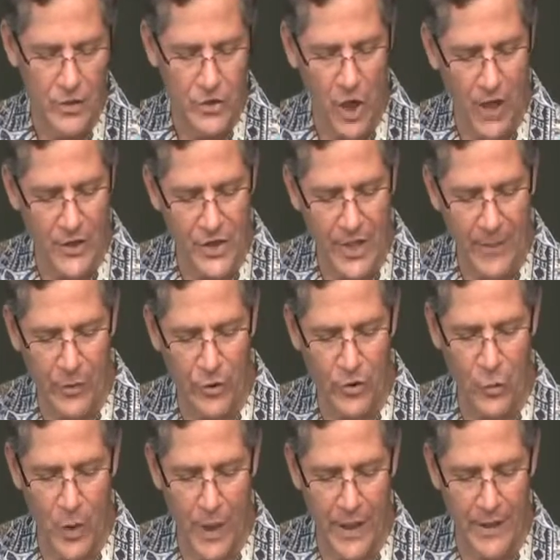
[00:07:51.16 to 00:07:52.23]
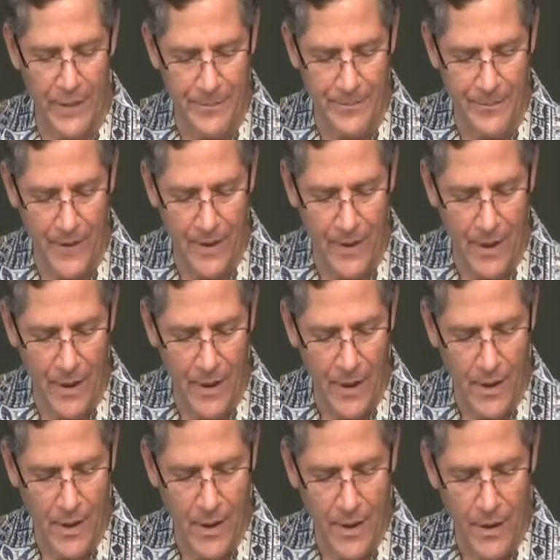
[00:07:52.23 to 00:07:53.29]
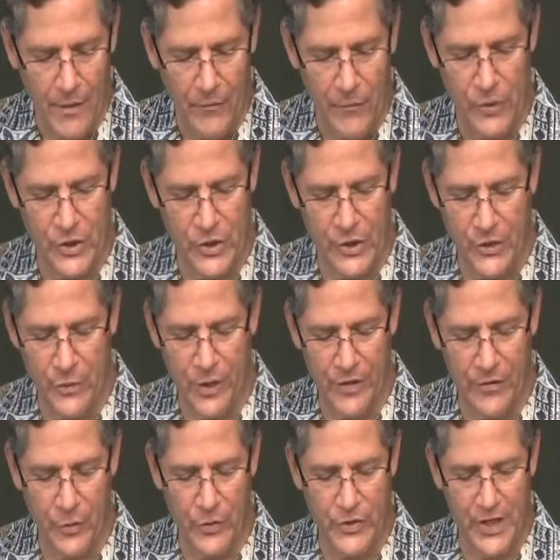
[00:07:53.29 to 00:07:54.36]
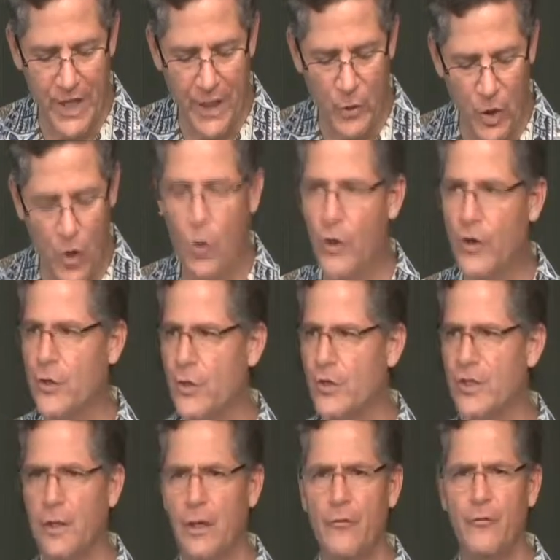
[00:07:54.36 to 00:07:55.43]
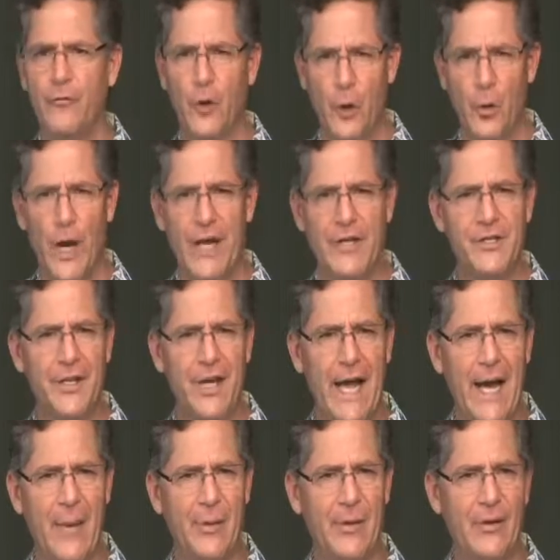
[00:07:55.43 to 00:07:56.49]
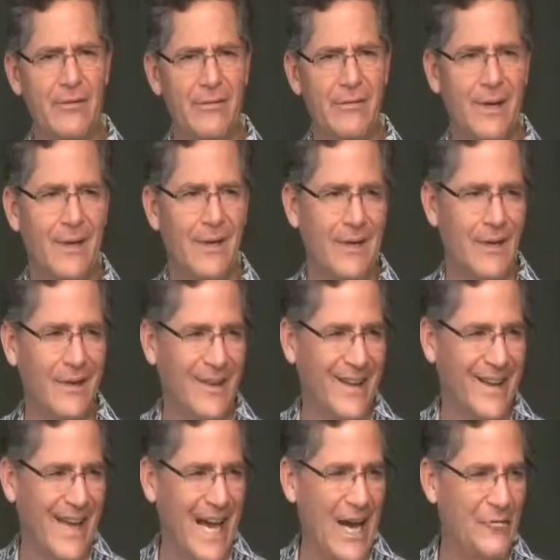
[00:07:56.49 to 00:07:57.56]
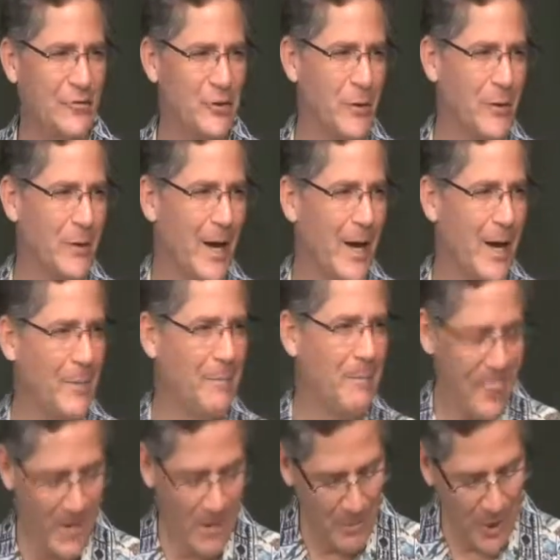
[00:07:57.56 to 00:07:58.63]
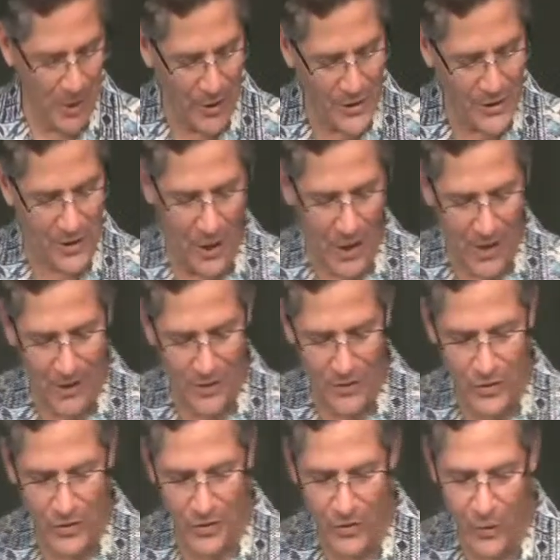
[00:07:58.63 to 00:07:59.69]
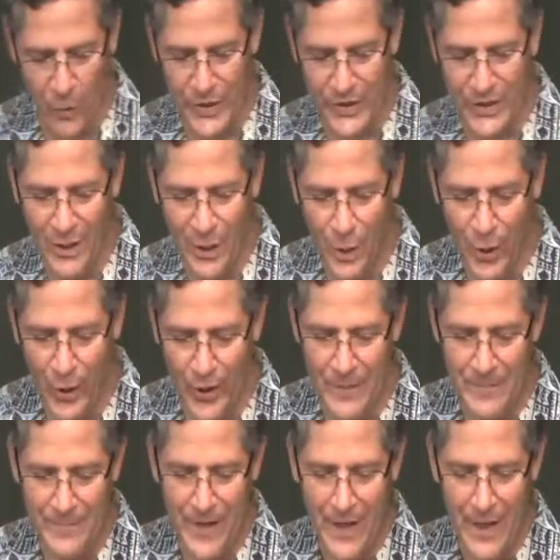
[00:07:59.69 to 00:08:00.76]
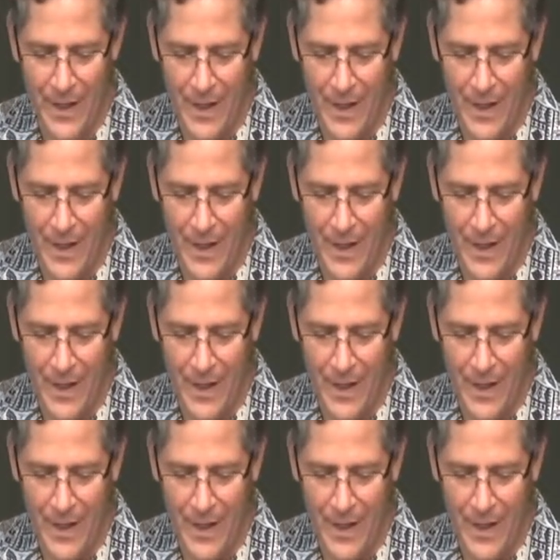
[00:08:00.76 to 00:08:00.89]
John chapter 20, verses 3 through 10, record to us the little foot race that happened after Mary saw the risen Lord.